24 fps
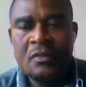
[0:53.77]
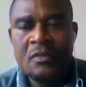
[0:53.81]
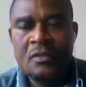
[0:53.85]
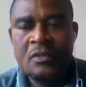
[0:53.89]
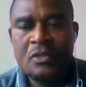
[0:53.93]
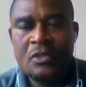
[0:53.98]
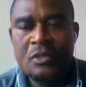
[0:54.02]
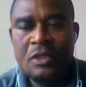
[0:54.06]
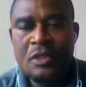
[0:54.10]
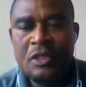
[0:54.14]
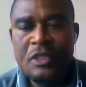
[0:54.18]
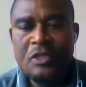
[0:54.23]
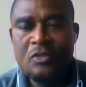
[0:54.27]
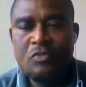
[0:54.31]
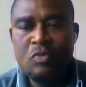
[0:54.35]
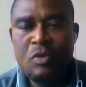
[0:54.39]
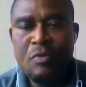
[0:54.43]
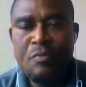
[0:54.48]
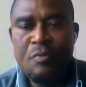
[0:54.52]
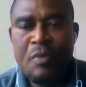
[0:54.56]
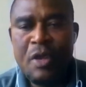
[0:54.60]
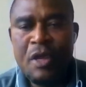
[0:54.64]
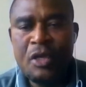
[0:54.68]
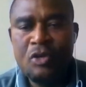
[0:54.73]
So this
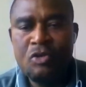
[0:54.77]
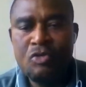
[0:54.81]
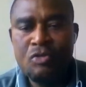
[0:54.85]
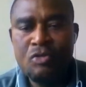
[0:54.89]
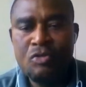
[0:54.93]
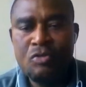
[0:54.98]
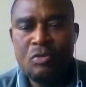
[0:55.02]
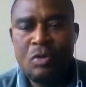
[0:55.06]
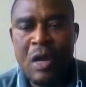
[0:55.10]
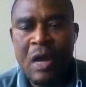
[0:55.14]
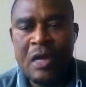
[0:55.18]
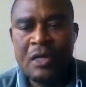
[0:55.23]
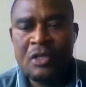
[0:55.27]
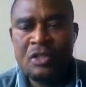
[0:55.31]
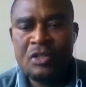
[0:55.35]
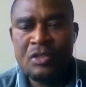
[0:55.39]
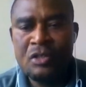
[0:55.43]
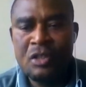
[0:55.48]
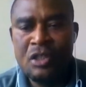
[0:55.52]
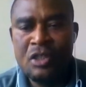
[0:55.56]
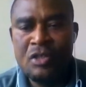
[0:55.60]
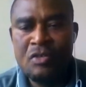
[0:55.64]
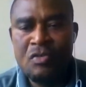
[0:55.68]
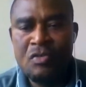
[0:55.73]
will make you to
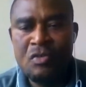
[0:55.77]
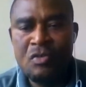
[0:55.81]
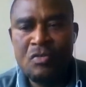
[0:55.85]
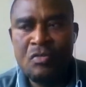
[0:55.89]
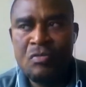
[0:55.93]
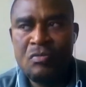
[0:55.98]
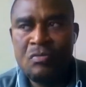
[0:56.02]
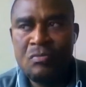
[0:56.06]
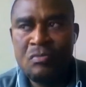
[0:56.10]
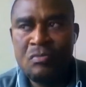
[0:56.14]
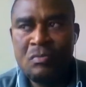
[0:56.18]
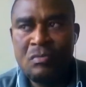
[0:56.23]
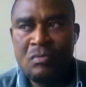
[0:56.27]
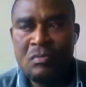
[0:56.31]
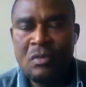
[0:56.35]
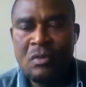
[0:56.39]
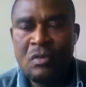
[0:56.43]
actually know